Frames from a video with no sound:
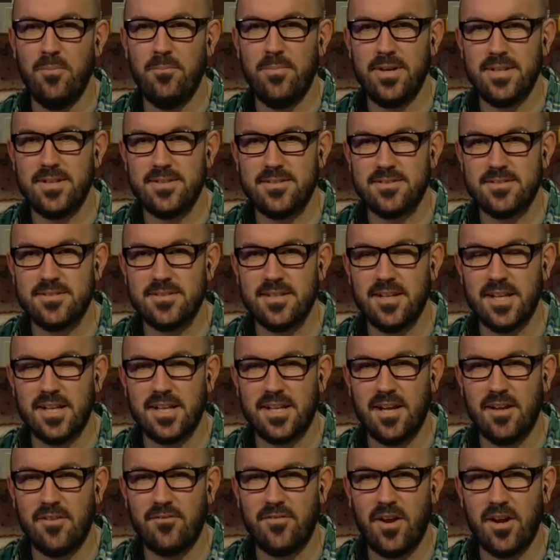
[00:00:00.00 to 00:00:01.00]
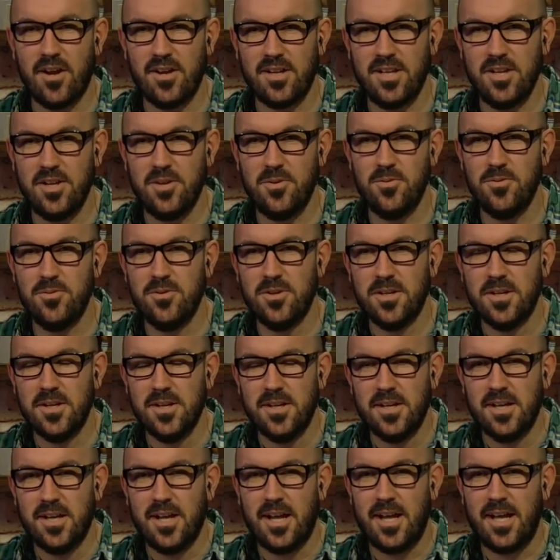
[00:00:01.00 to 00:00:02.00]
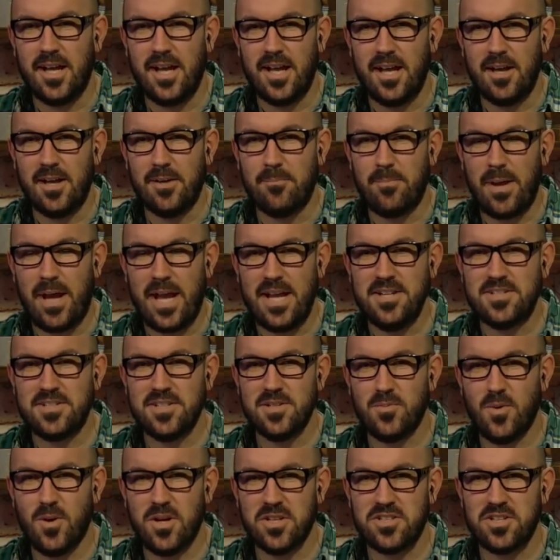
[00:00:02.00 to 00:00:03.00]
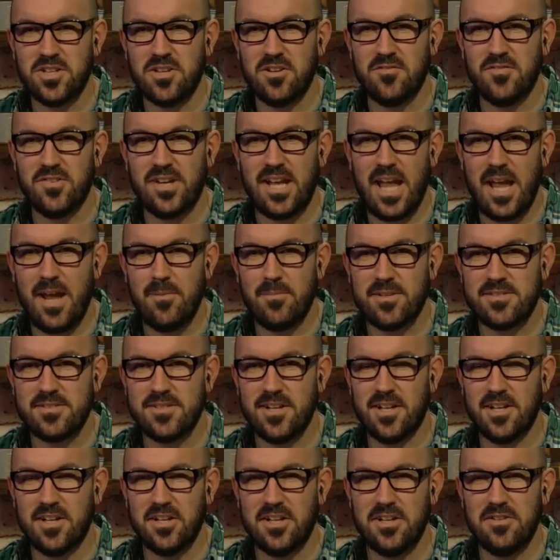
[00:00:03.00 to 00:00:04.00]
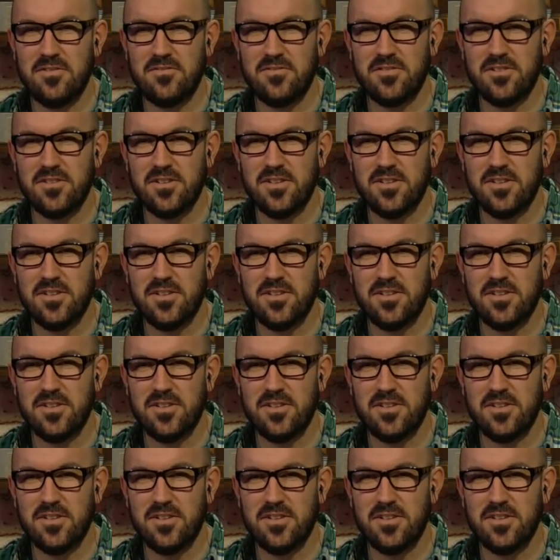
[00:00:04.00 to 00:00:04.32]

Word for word: bits. Like, are you a patient watcher of a game that's not live?